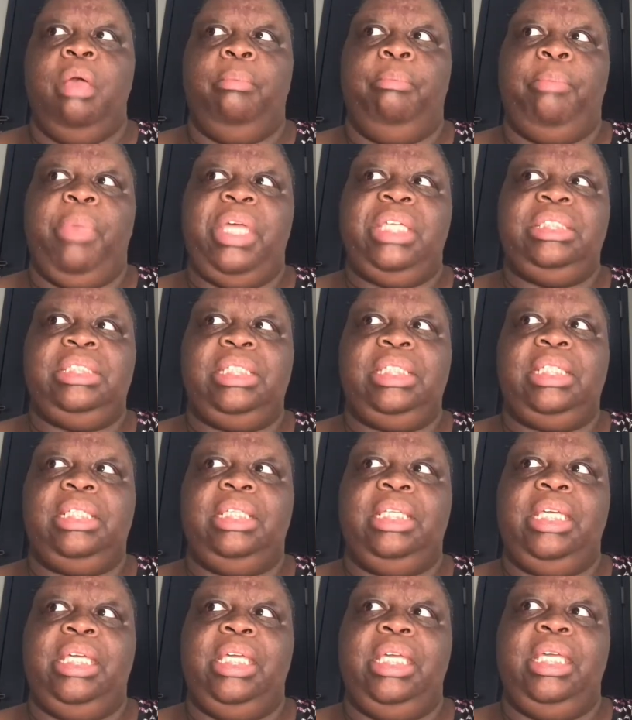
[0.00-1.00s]

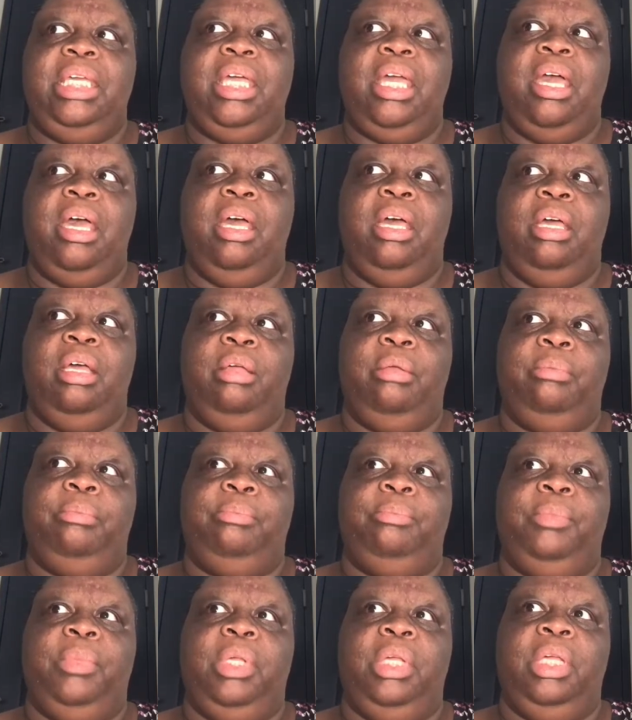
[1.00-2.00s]
Basically,
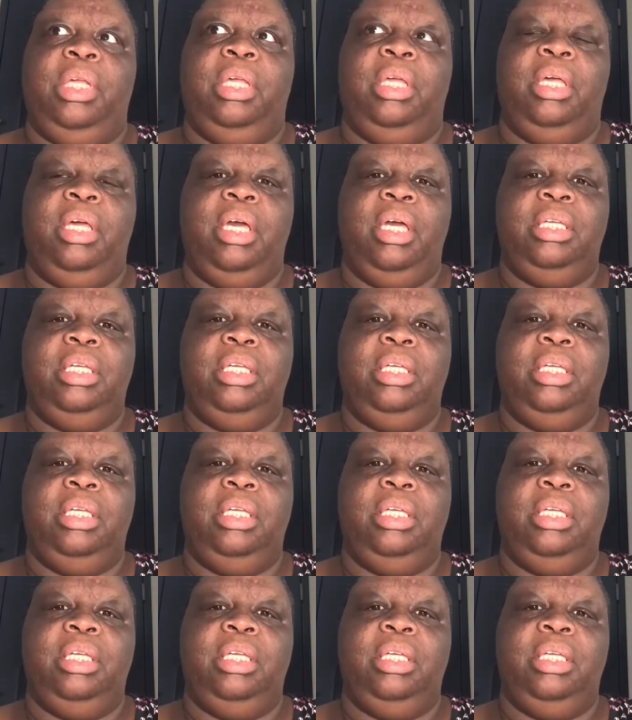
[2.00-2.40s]
a